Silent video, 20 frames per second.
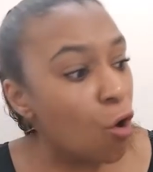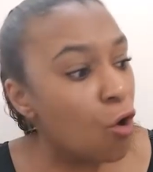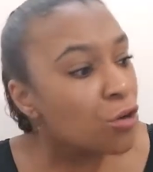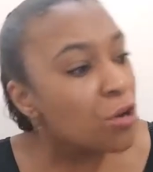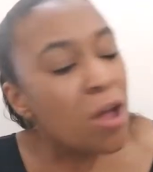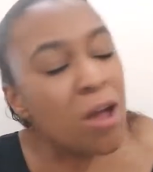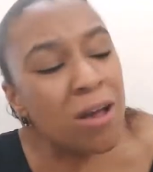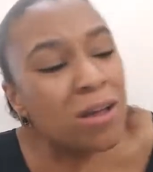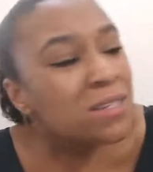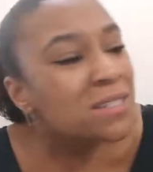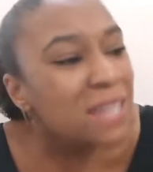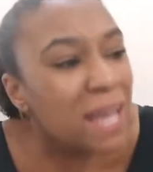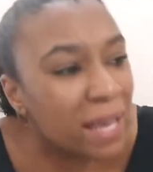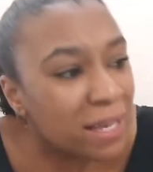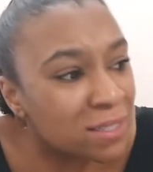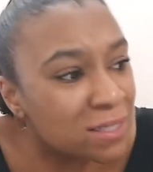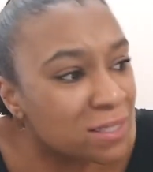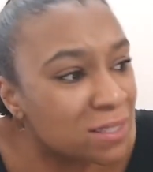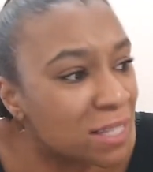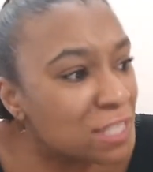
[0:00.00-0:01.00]
on her
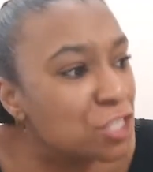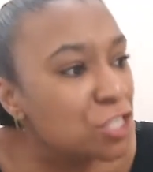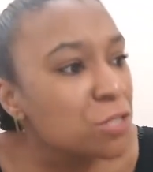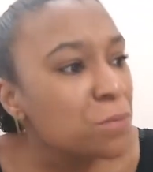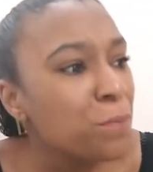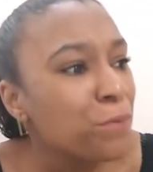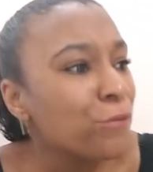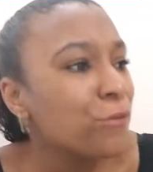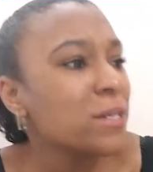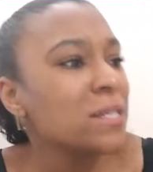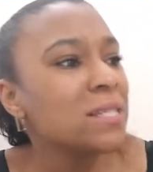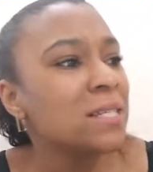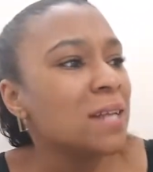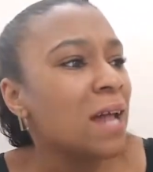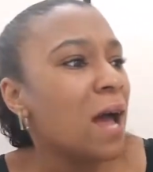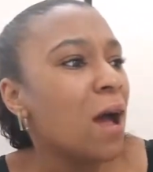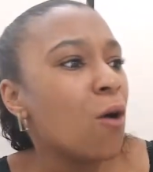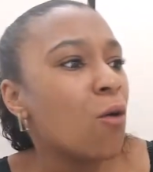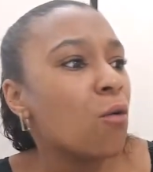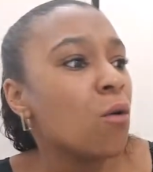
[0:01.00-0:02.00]
desk that she's
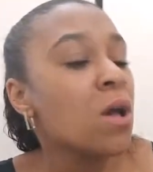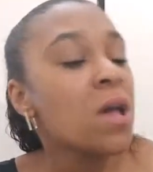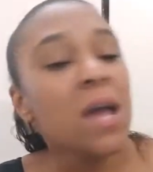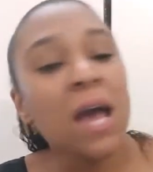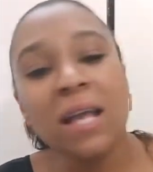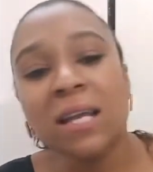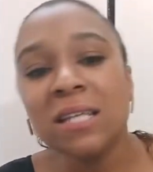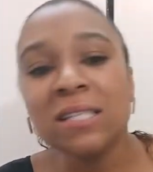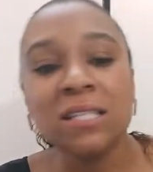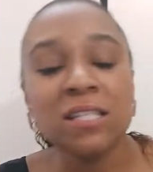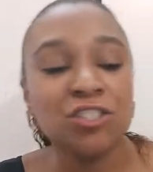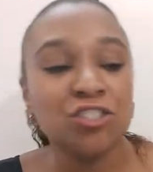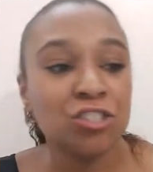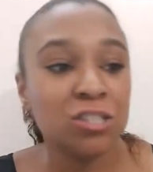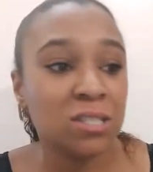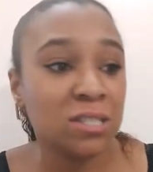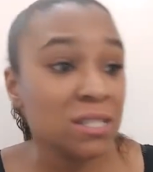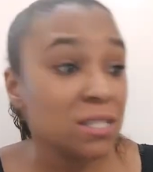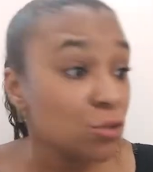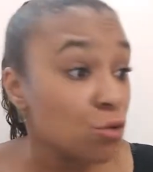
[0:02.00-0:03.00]
printed out. And this is
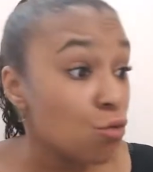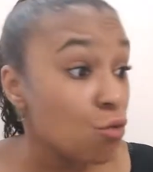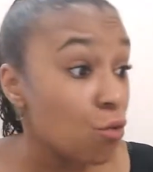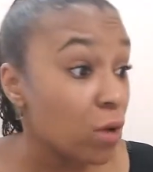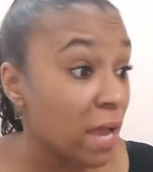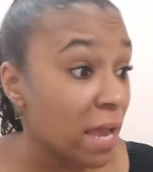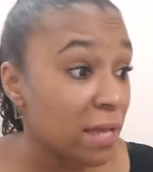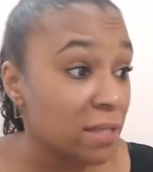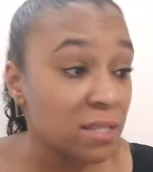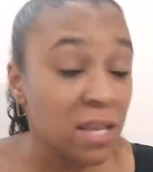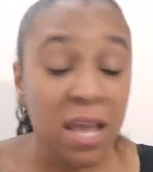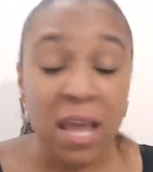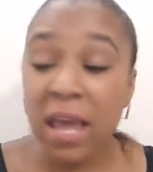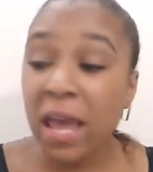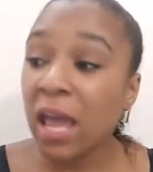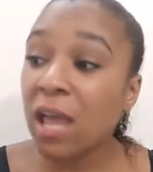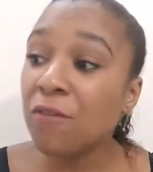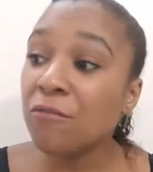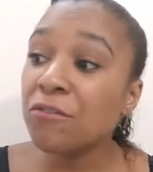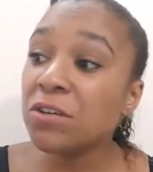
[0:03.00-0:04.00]
just this court case.
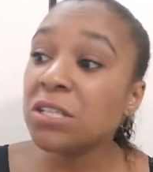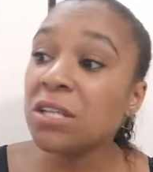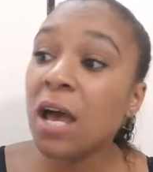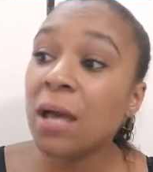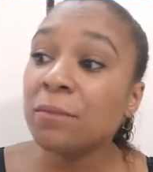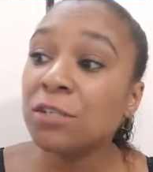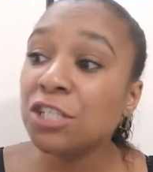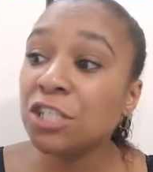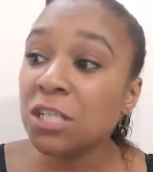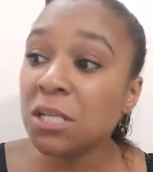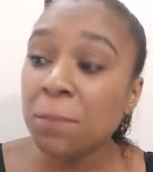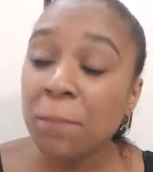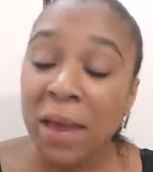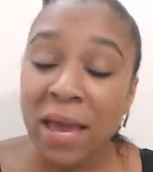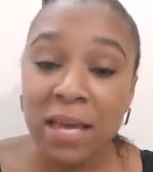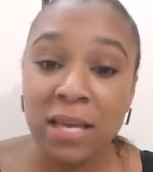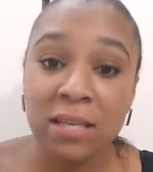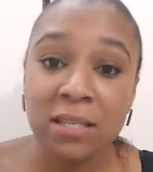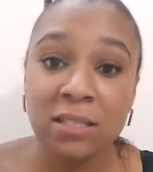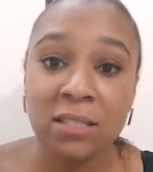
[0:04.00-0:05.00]
Every time she
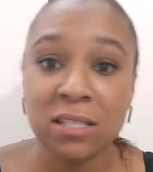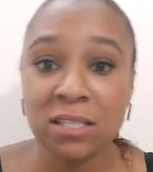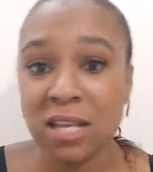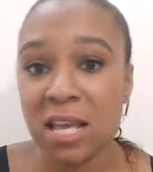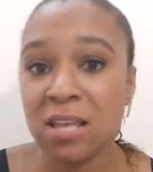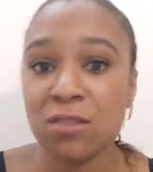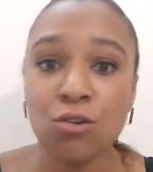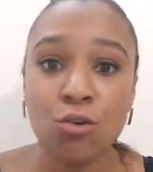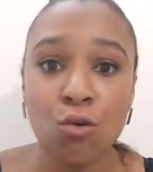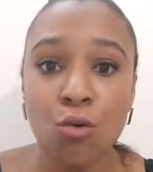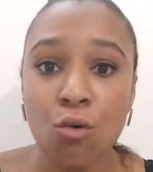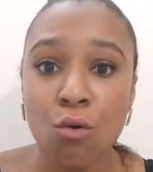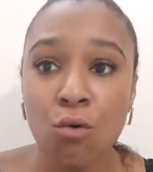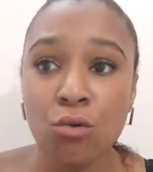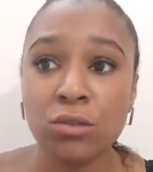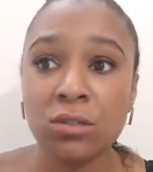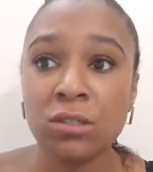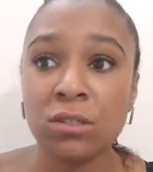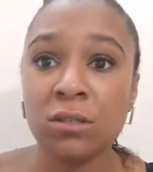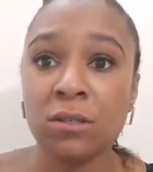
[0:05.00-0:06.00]
pays to take the
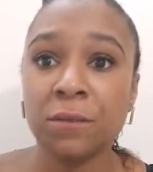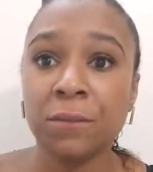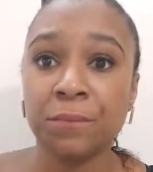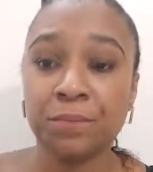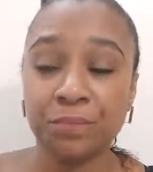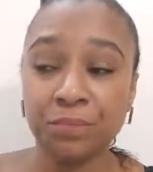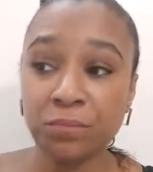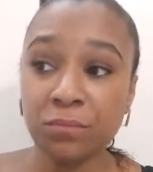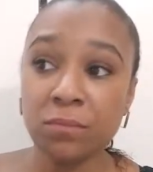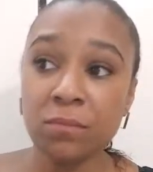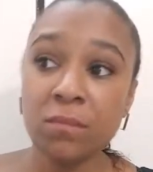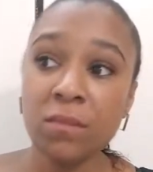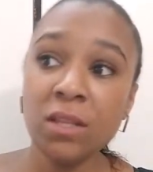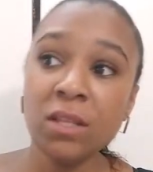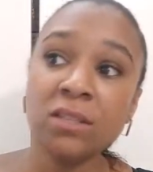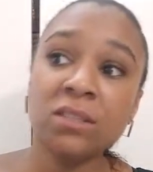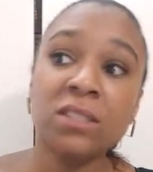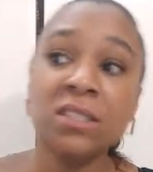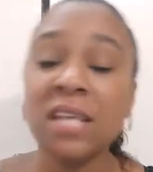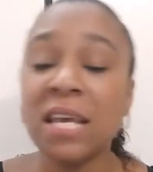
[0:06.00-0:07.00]
courts,
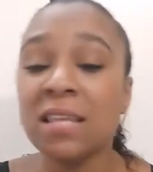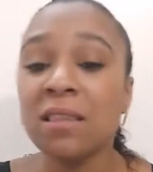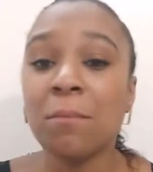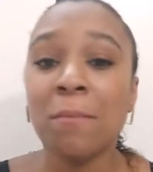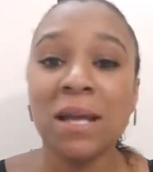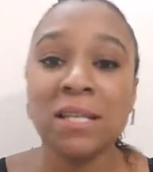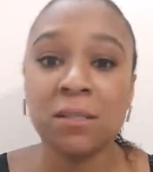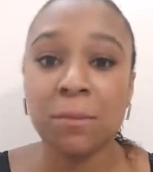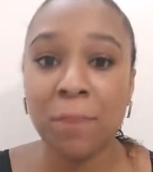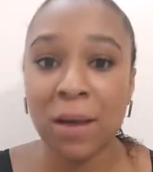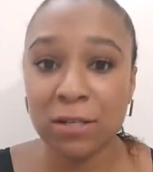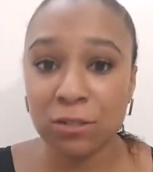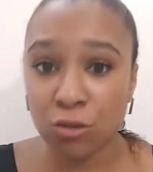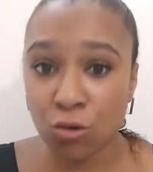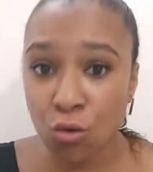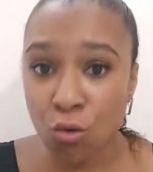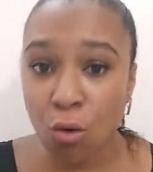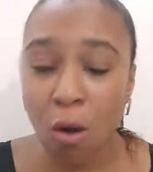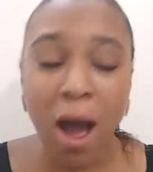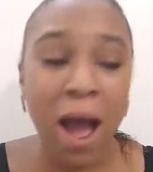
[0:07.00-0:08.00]
to take the matter back
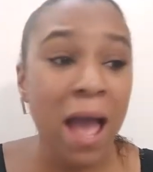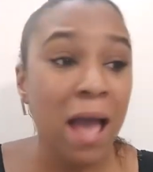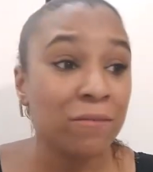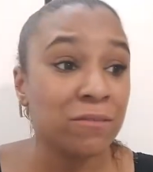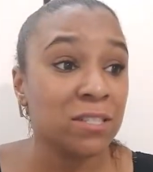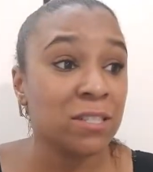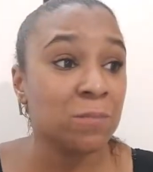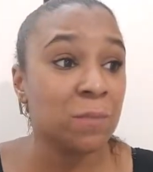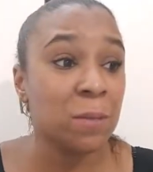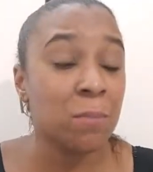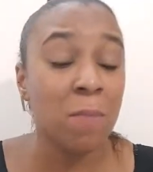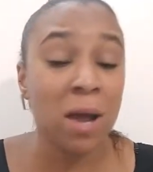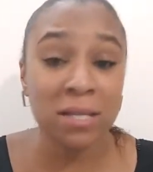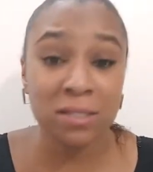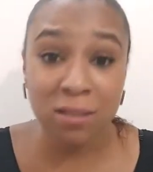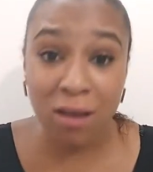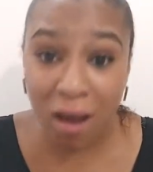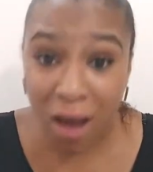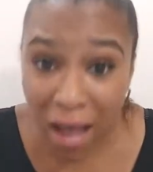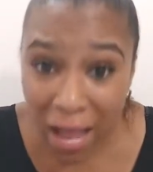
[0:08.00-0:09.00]
to court, I have to spend
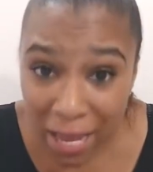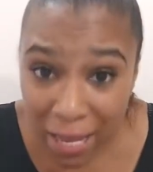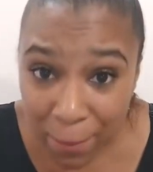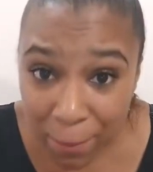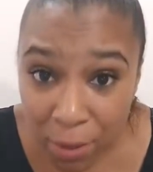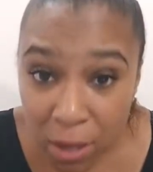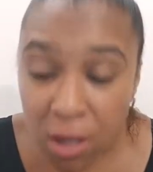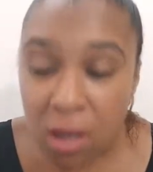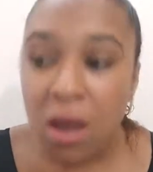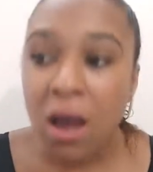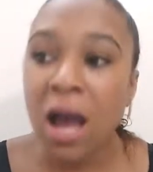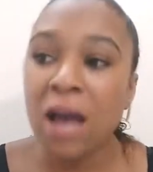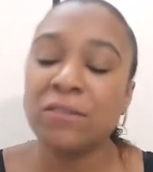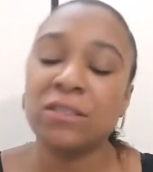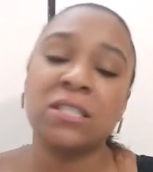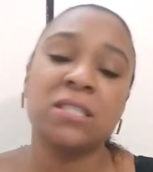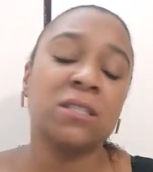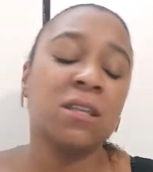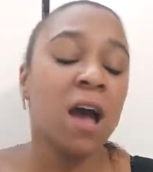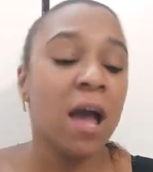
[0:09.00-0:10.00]
my time, I
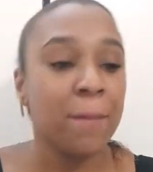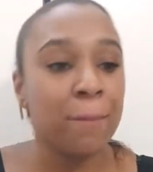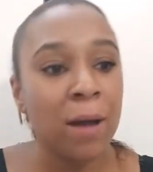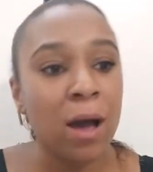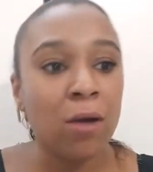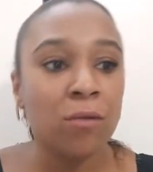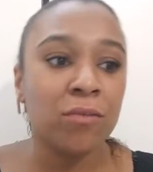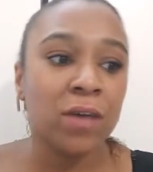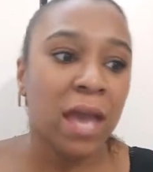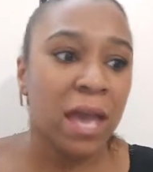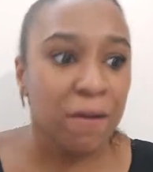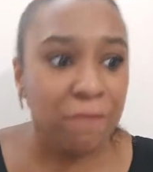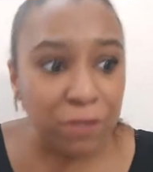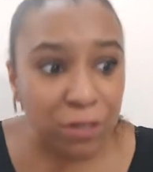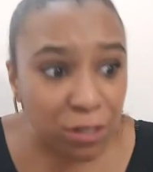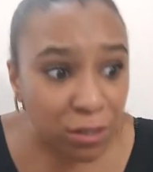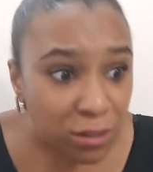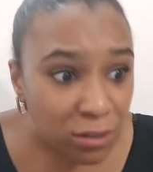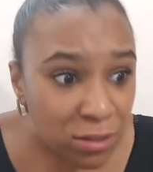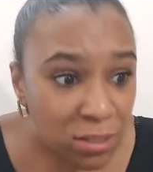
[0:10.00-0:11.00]
have to type out the
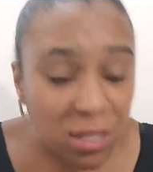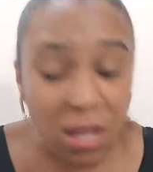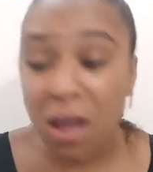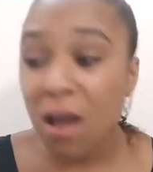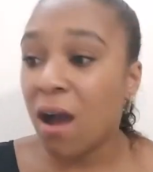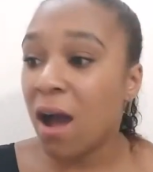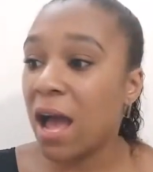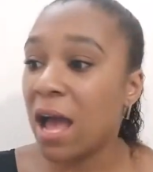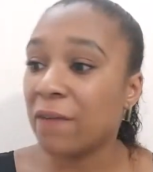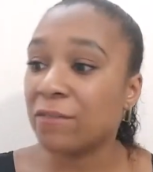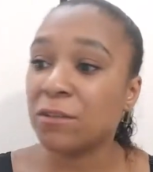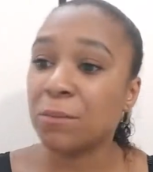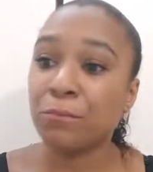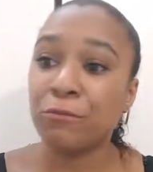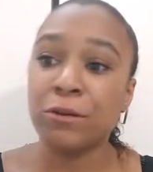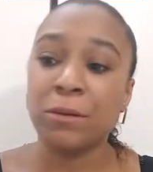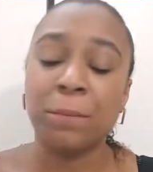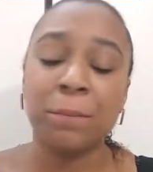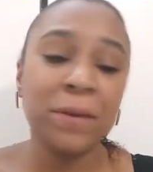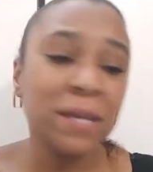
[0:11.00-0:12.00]
evidence, I have to
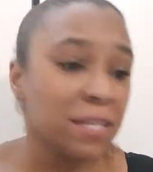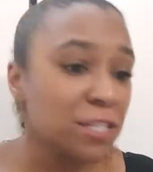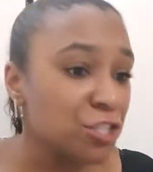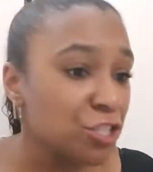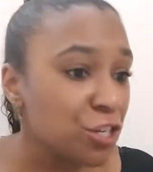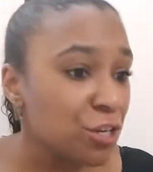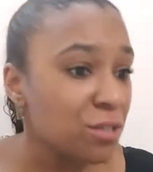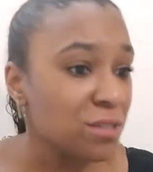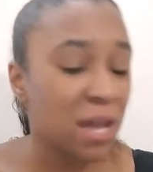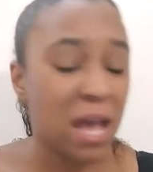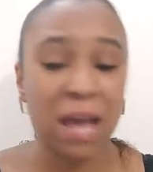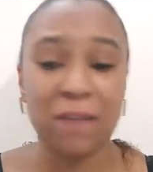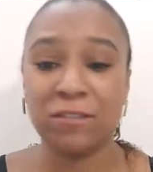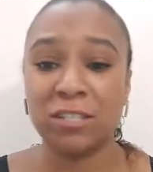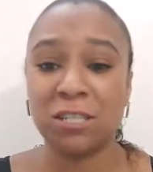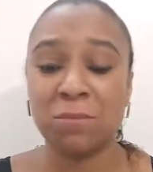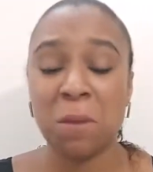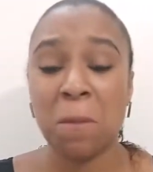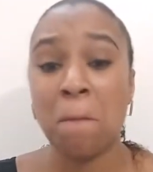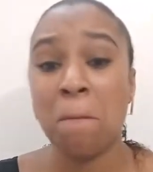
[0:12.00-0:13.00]
print pictures, I have
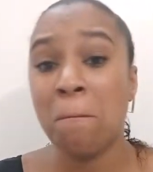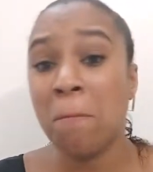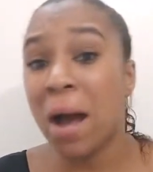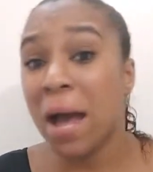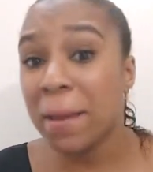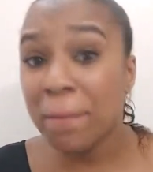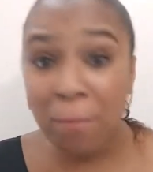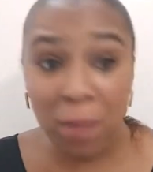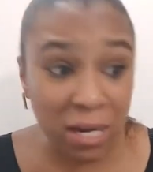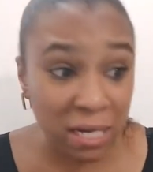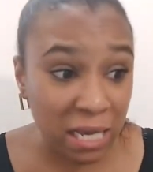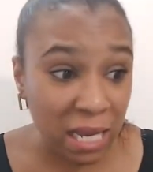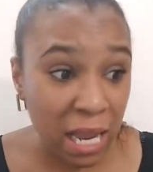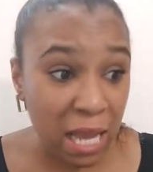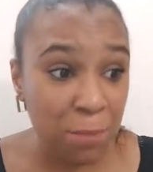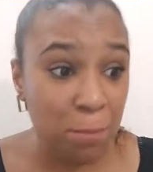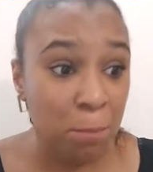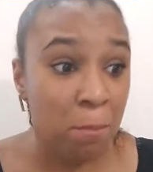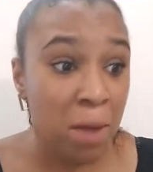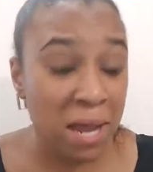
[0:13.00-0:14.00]
to spend my money
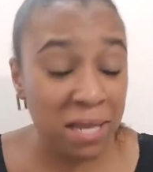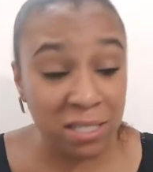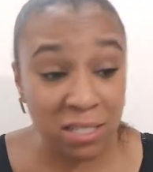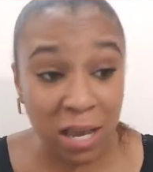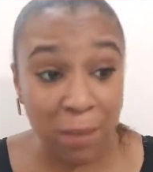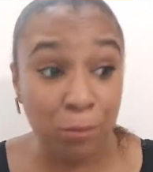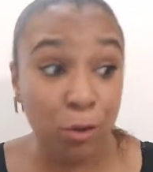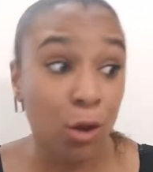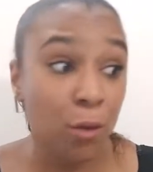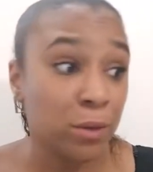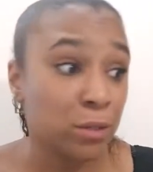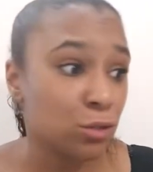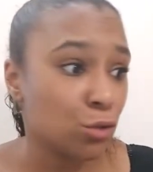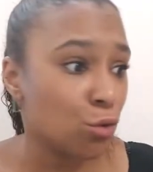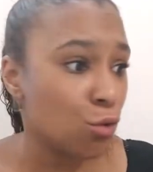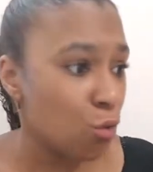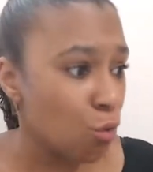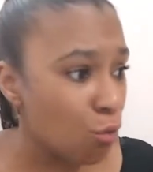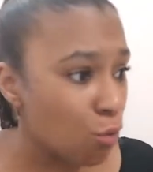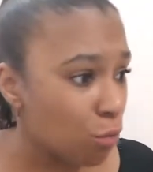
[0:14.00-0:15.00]
and my time going to
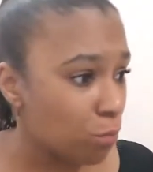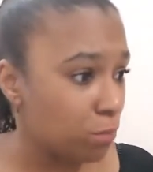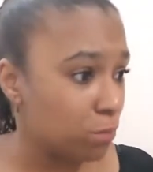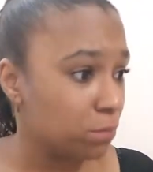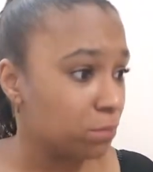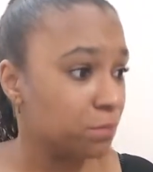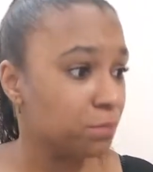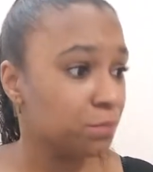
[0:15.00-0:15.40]
court,